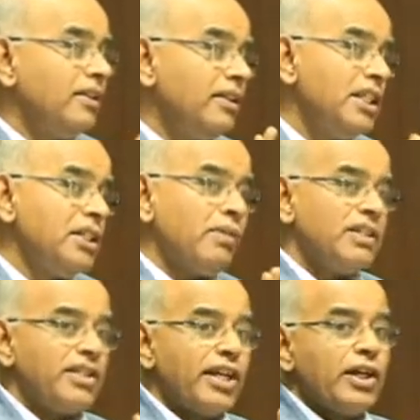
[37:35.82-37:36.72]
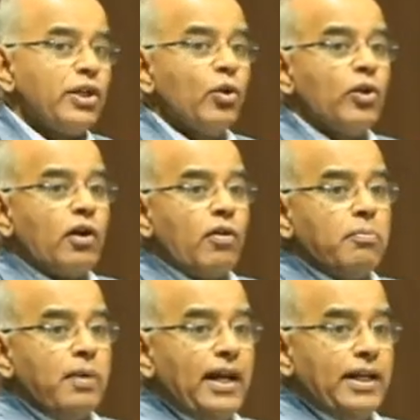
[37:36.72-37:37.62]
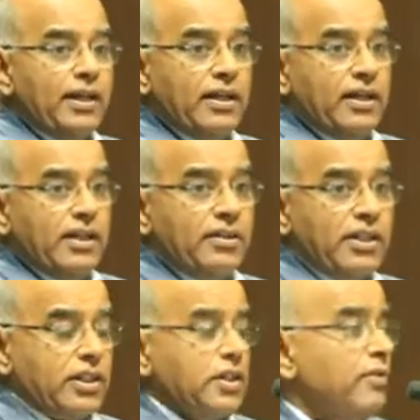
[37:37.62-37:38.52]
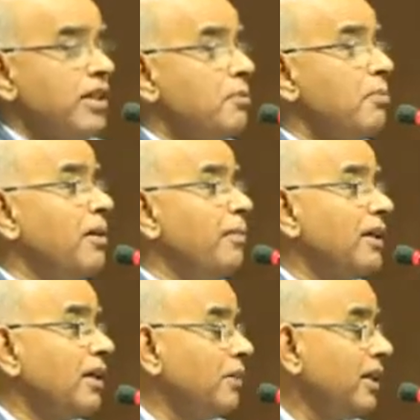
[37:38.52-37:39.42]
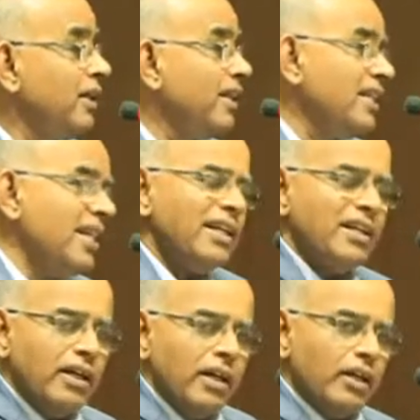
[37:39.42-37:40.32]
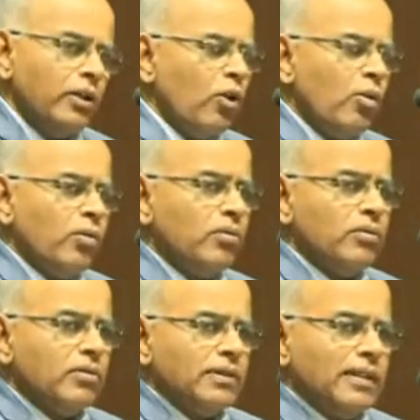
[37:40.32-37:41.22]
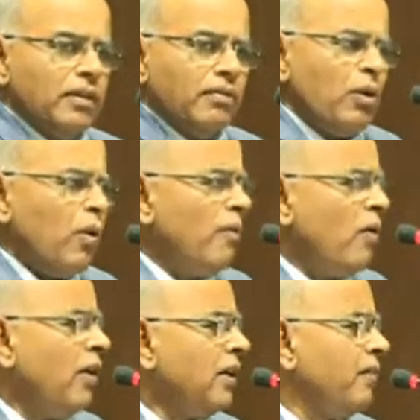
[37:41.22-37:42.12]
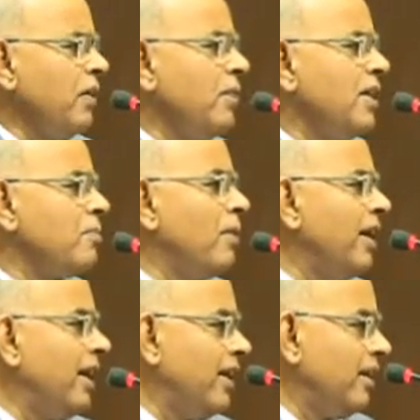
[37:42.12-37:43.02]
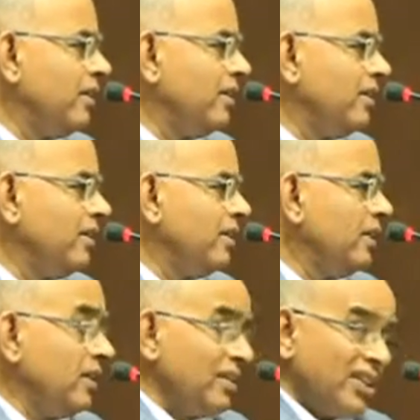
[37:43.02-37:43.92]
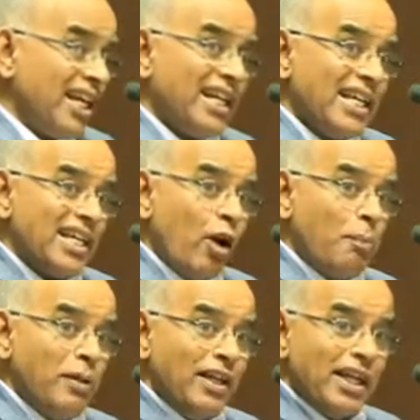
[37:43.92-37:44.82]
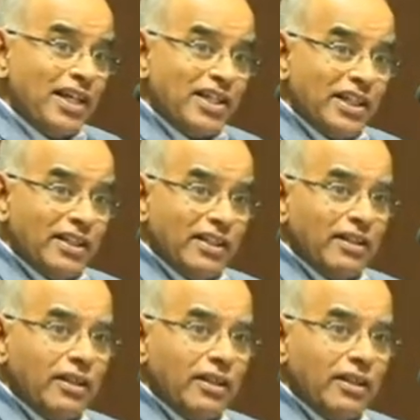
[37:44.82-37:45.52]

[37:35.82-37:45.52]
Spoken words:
this was taken note of by Justice V.S. Madhivath Committee. They said, no, for no fault of him he is murdered. State has an obligation